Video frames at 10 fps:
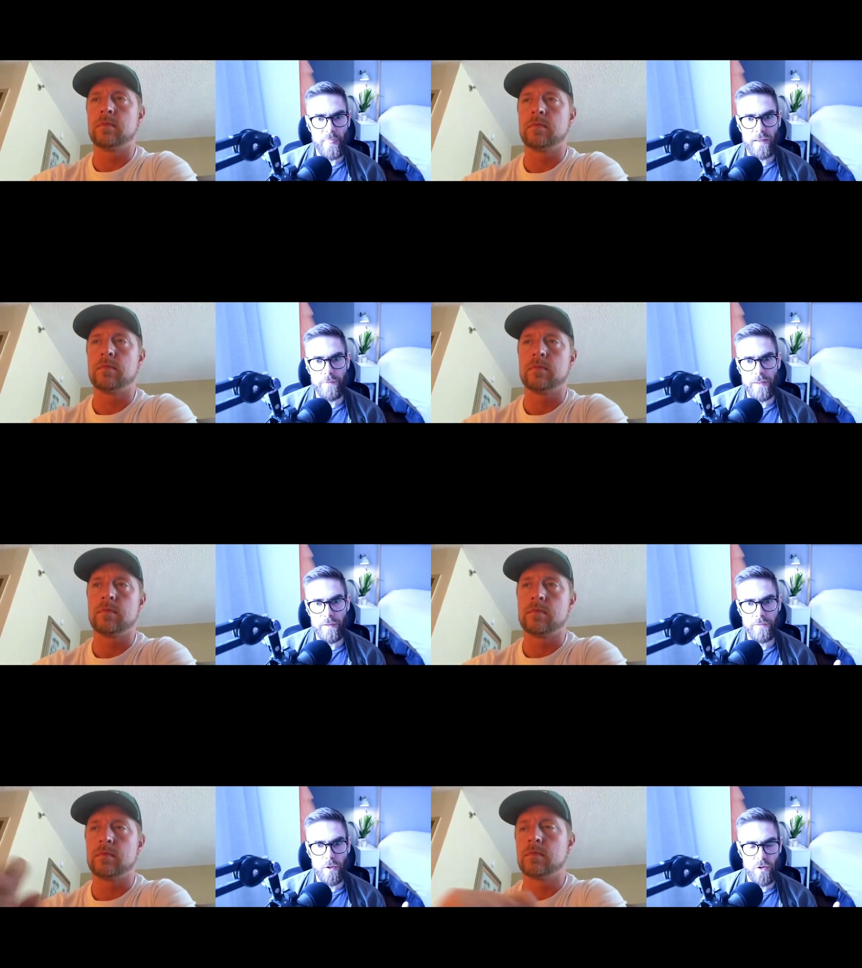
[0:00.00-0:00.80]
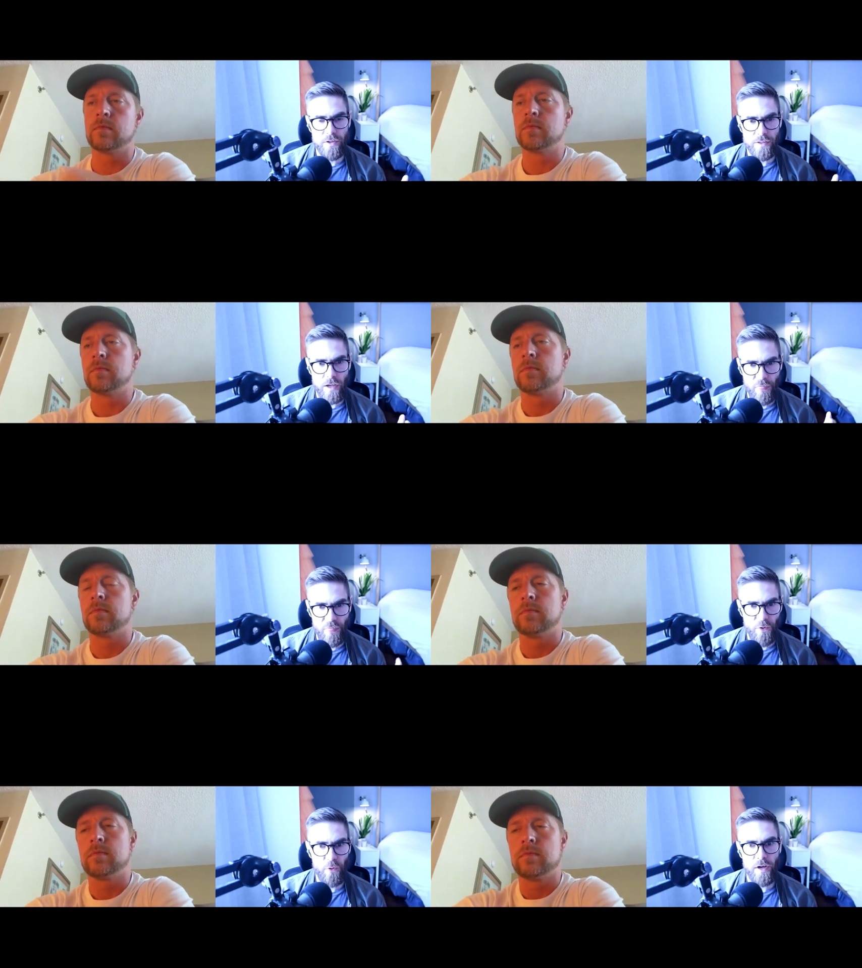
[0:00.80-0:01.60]
Speaker 1: and then there's a
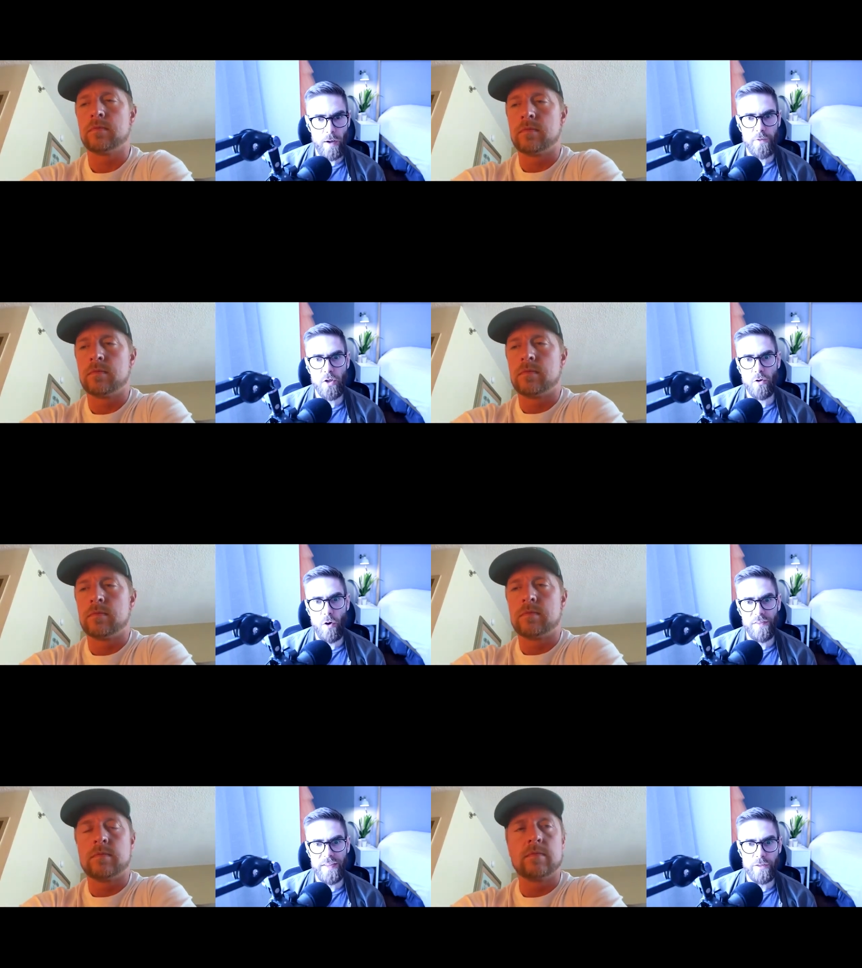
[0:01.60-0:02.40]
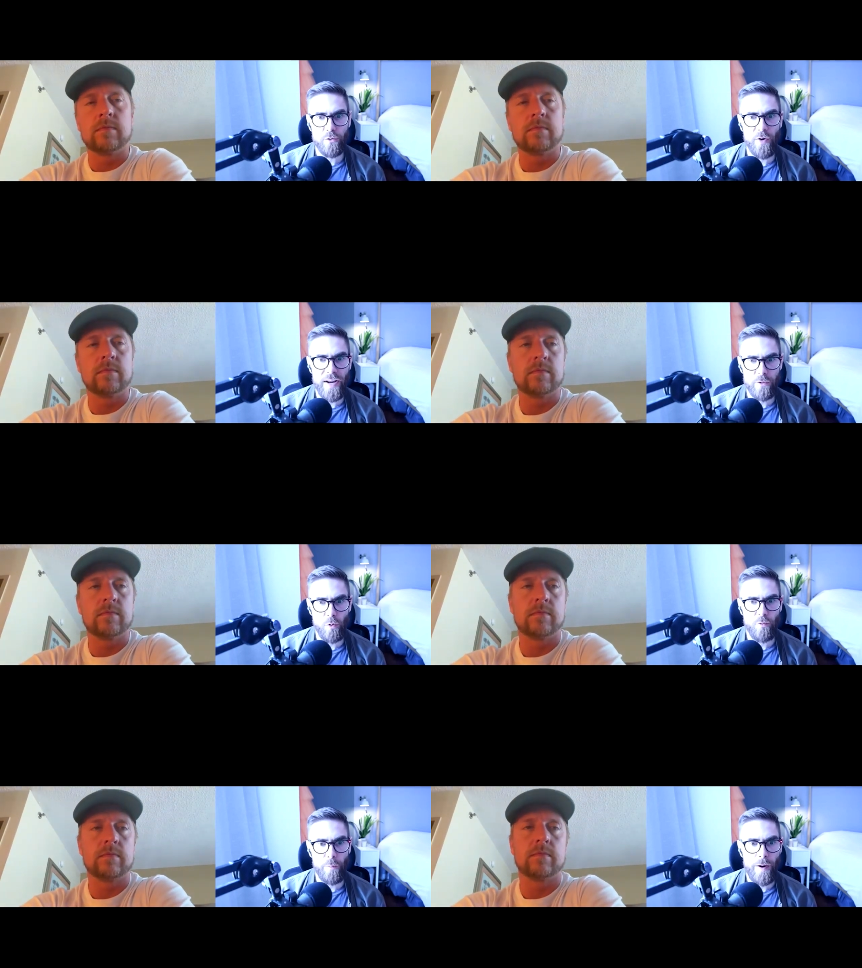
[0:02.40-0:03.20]
third option called Internet
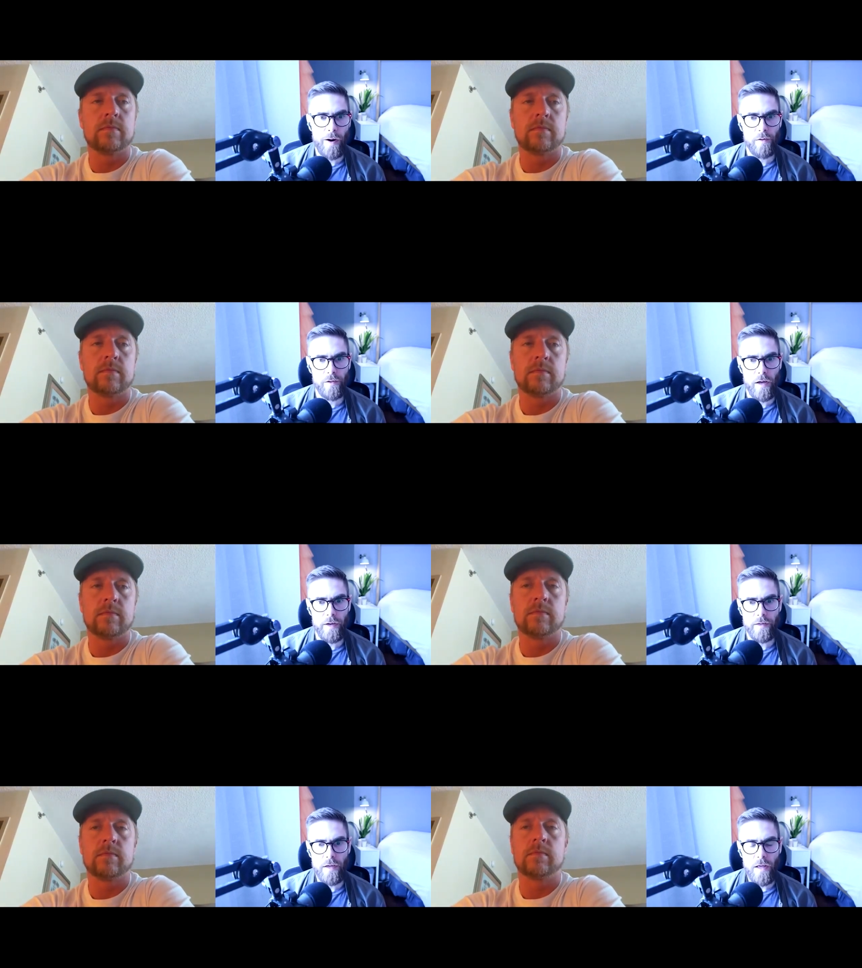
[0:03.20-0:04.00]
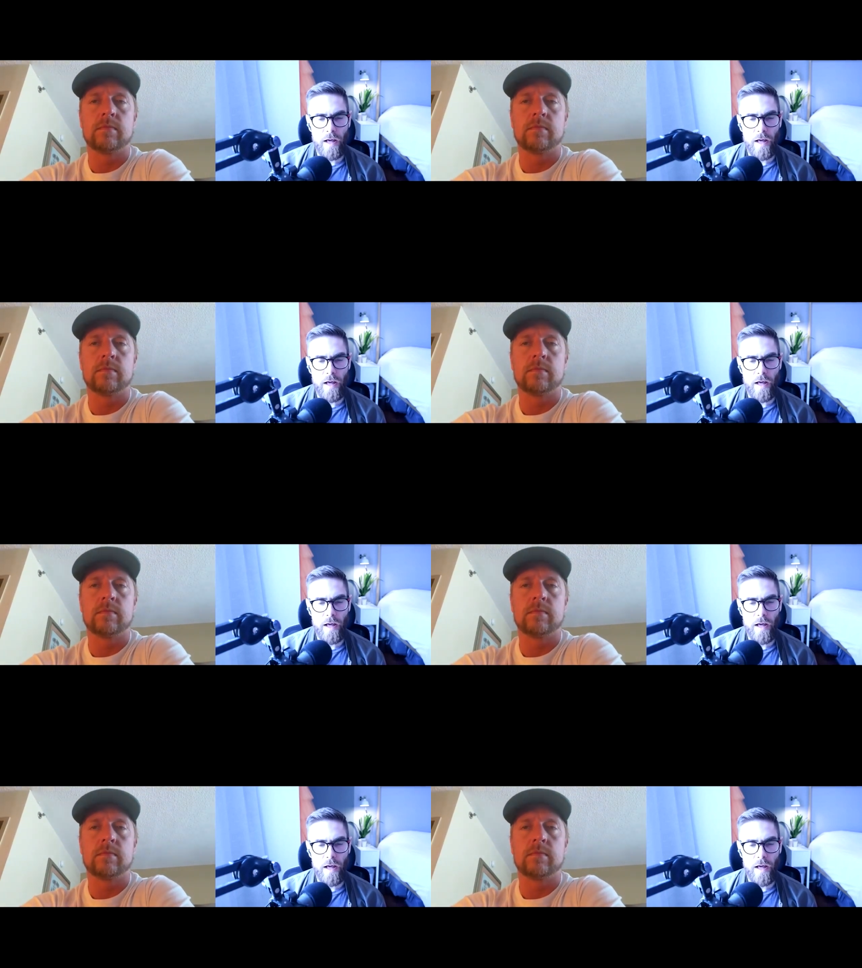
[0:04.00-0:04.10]
over Power Line.